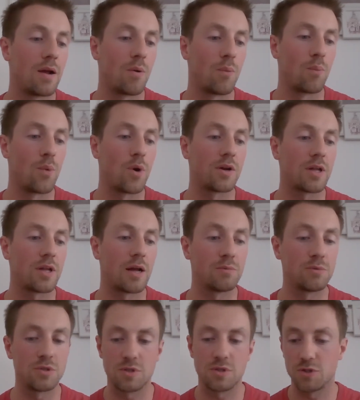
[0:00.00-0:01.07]
I'm
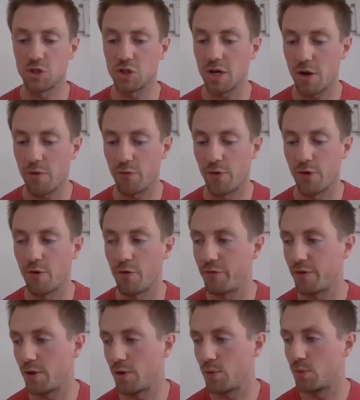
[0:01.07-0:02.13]
just going to go through a
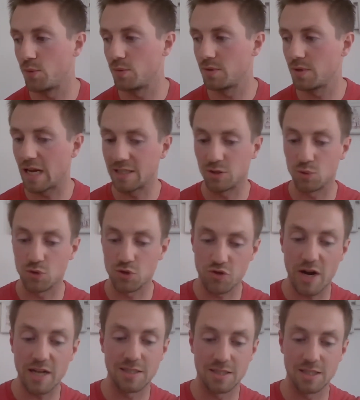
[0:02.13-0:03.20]
few actual
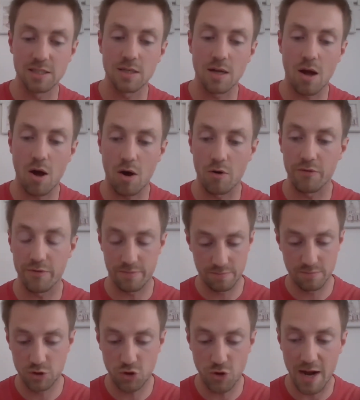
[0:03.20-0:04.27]
strategies of
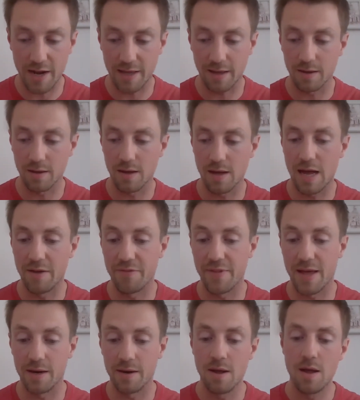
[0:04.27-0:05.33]
tracking. And
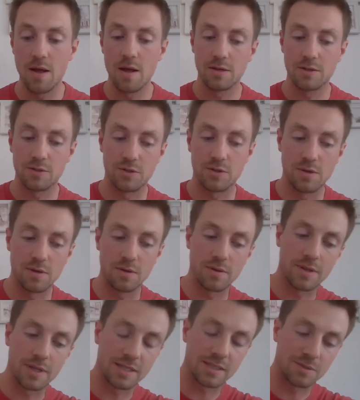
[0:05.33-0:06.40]
then
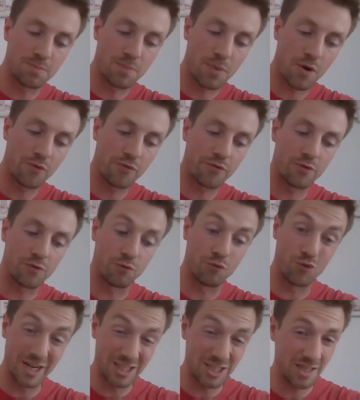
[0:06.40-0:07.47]
there's both
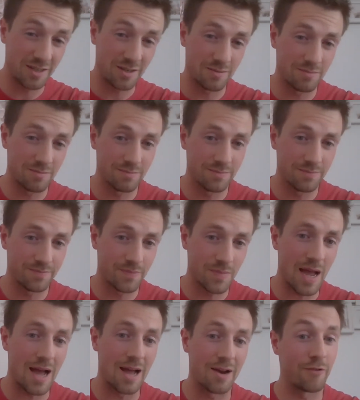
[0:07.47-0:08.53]
rigid
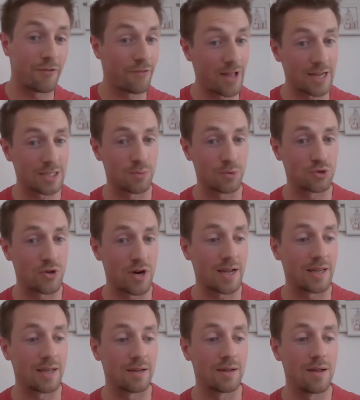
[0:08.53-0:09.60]
and flexible
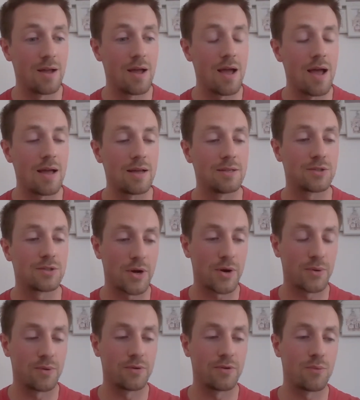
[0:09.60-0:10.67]
tracking.
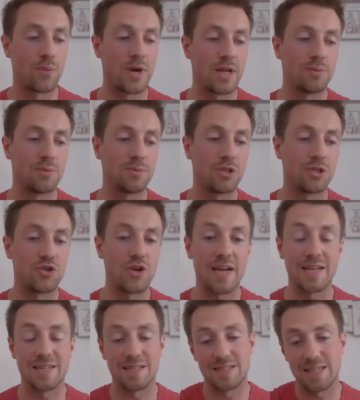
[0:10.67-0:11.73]
So when it comes to
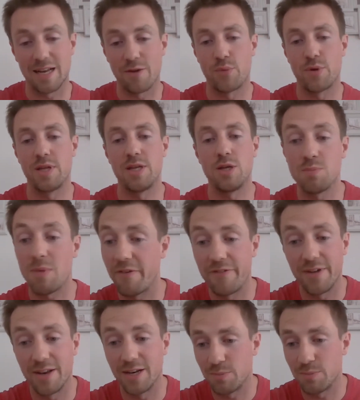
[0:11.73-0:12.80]
tracking, as I said, if we use
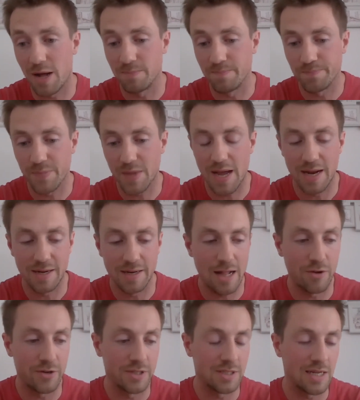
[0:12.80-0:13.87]
MyFitnessPal and
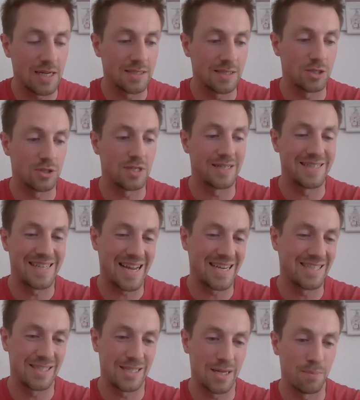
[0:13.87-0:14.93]
calories as a just dead
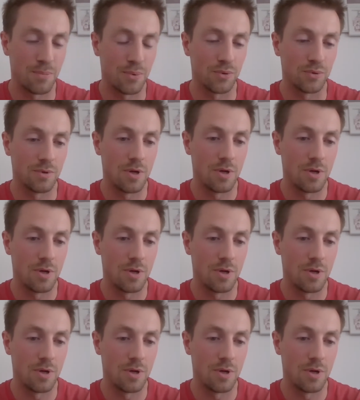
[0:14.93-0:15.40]
simple